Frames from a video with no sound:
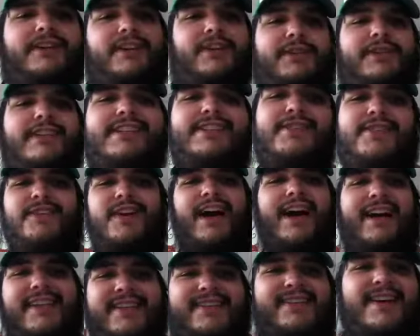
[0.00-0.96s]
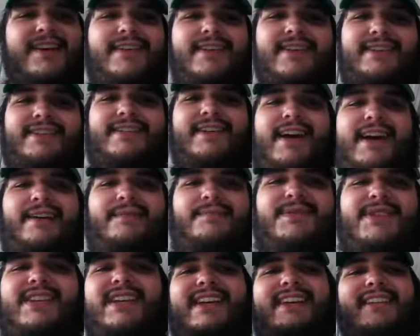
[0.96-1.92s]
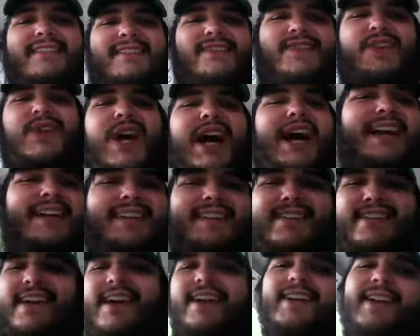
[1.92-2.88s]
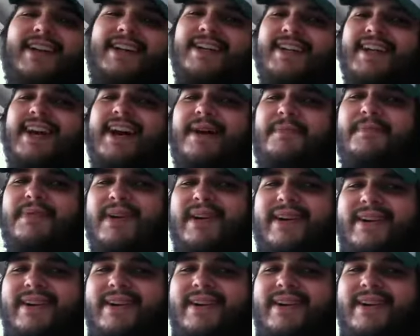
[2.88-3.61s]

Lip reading: and only Triceratops, is Triceracop.